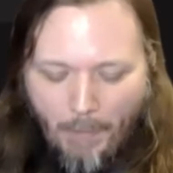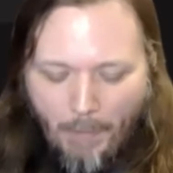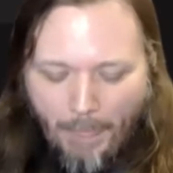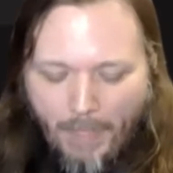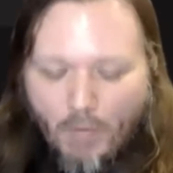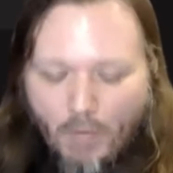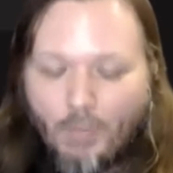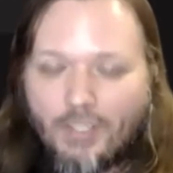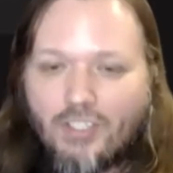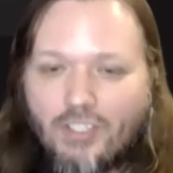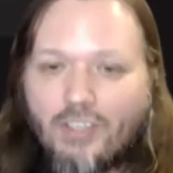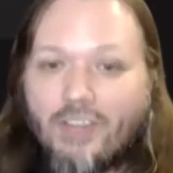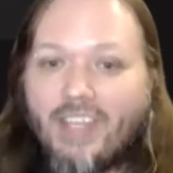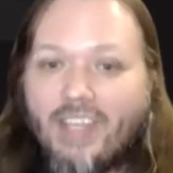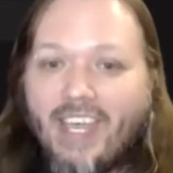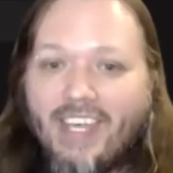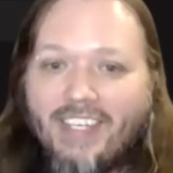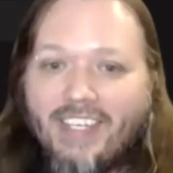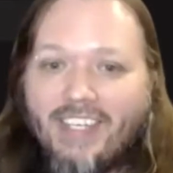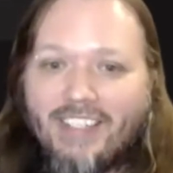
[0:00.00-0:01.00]
which
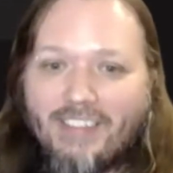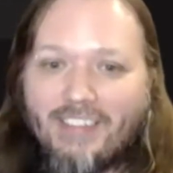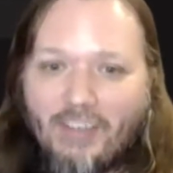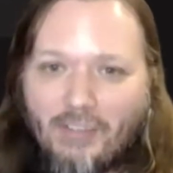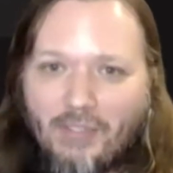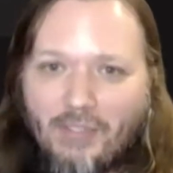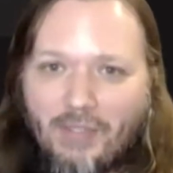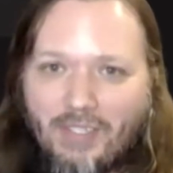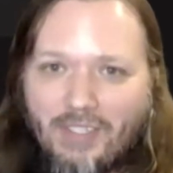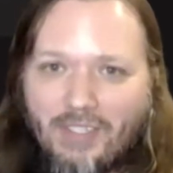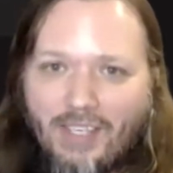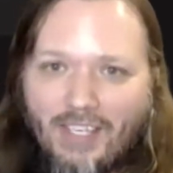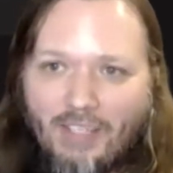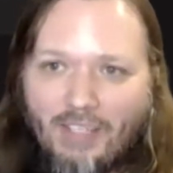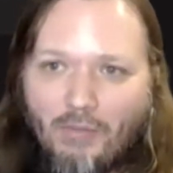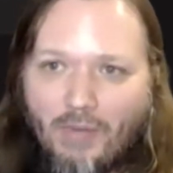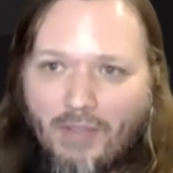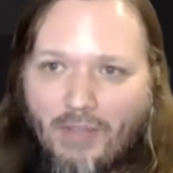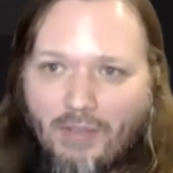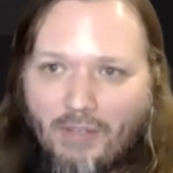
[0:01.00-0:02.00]
then is also
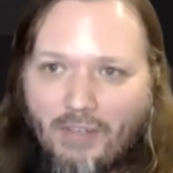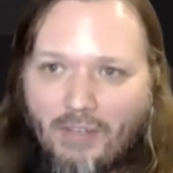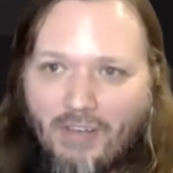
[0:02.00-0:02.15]
deciding whether